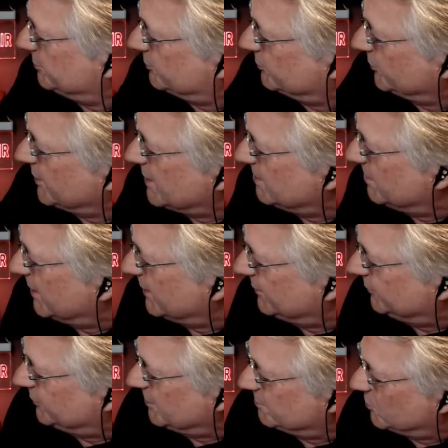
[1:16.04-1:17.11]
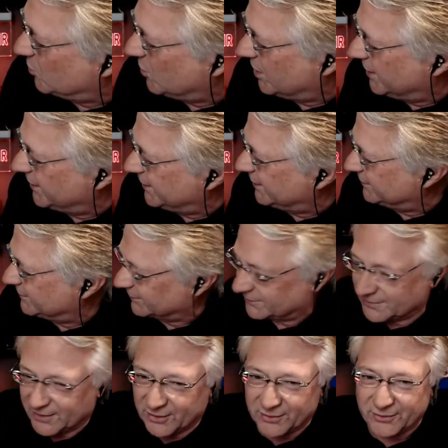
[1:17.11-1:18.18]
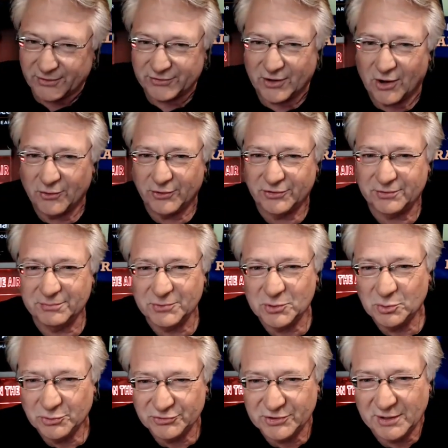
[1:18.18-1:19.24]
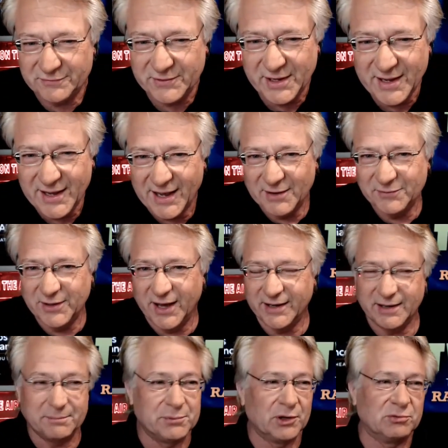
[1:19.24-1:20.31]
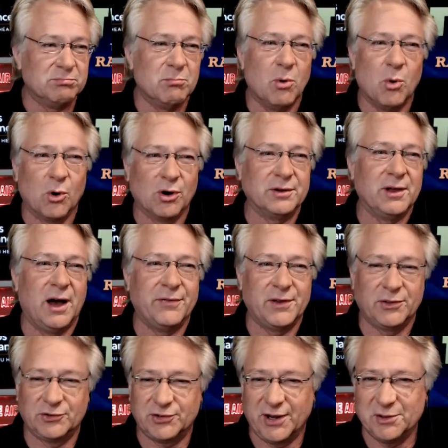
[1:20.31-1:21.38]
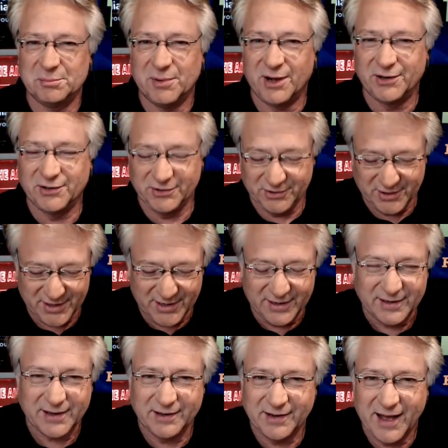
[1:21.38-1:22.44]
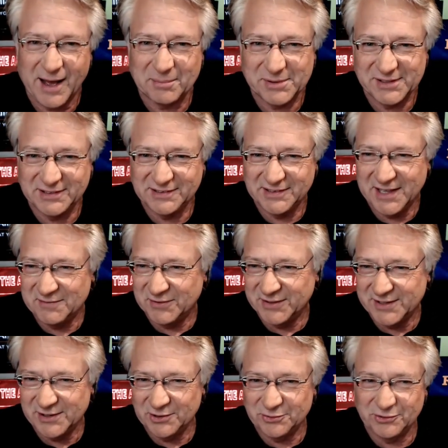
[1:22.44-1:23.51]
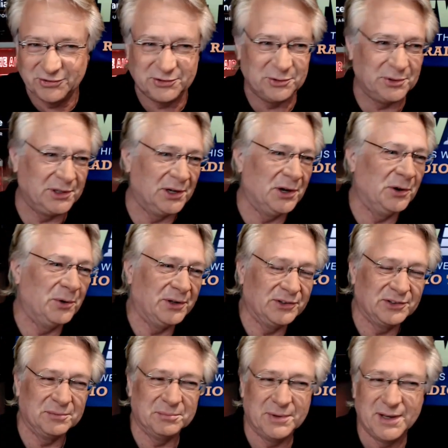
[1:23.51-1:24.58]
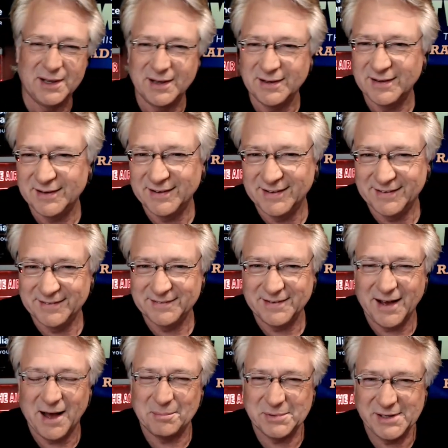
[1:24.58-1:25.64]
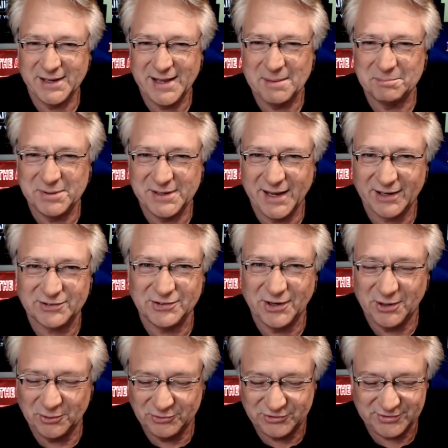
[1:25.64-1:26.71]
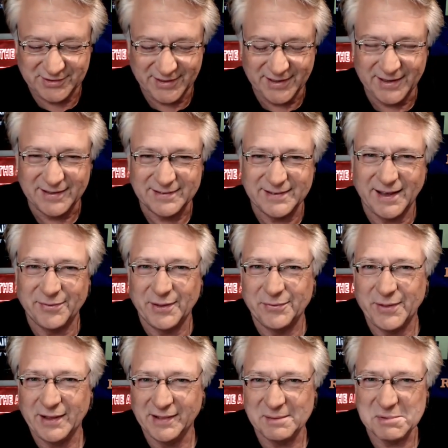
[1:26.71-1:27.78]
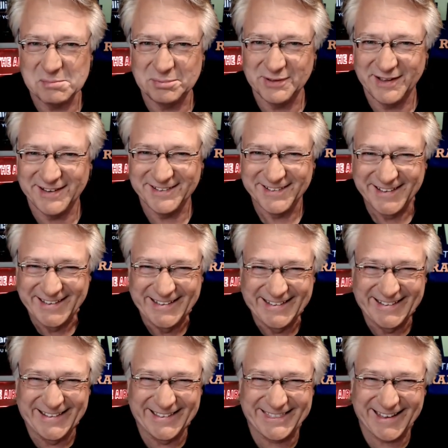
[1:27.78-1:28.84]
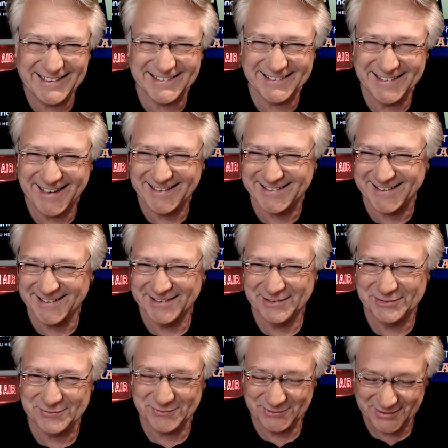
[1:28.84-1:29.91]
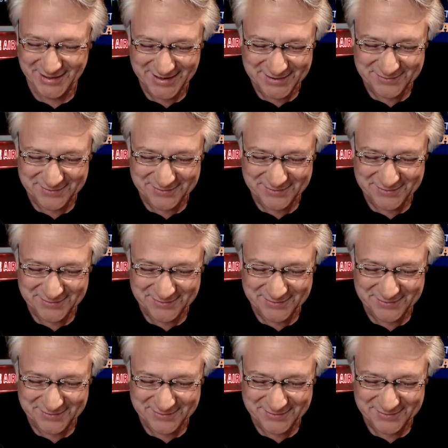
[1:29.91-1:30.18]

stream and a zip one and just, there's all this cool stuff I've got. I mean, there's more on the other side of the monitor. Got an Omnia 11 here in the studio and some Omnia MPX nodes. Yeah, they let me play. Thanks a lot, Telos, for